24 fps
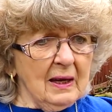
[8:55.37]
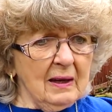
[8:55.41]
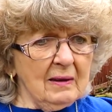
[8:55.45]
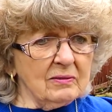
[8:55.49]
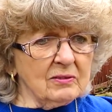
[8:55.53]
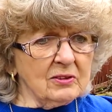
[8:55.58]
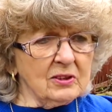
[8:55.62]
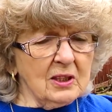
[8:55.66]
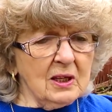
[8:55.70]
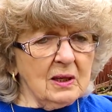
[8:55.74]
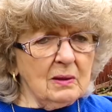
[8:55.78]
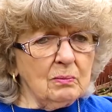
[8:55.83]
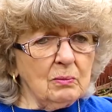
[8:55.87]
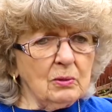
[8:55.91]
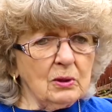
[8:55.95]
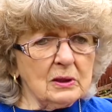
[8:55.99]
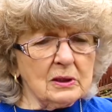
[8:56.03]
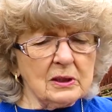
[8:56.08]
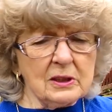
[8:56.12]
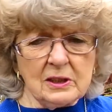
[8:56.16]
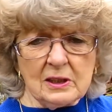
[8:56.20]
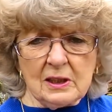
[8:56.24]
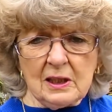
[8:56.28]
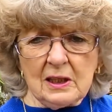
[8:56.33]
If
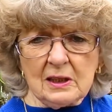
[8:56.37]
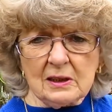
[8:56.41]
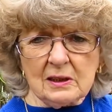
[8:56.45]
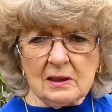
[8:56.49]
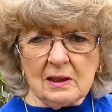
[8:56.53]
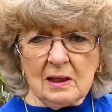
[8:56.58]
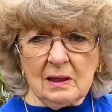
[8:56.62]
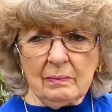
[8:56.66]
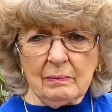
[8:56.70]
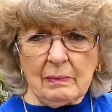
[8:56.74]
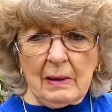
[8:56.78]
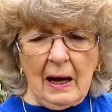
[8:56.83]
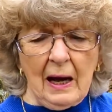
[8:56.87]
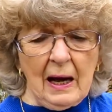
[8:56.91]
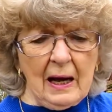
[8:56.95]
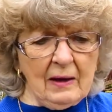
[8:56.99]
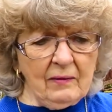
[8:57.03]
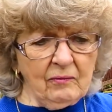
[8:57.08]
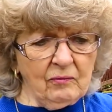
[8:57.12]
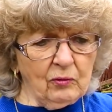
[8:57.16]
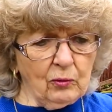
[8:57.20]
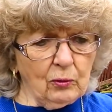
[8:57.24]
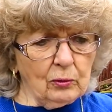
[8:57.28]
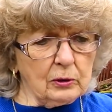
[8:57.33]
someone said something
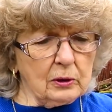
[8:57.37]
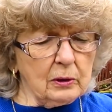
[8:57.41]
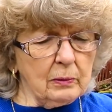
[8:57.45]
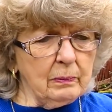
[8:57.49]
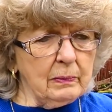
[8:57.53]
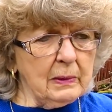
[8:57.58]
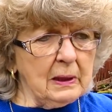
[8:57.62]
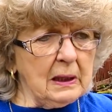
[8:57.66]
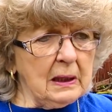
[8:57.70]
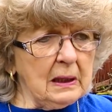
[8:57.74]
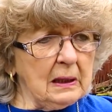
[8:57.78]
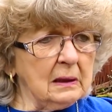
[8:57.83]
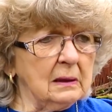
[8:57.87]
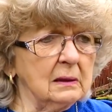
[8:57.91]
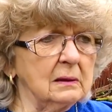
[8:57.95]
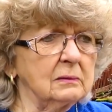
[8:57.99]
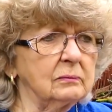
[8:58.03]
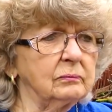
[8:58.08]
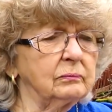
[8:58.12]
hateful to me,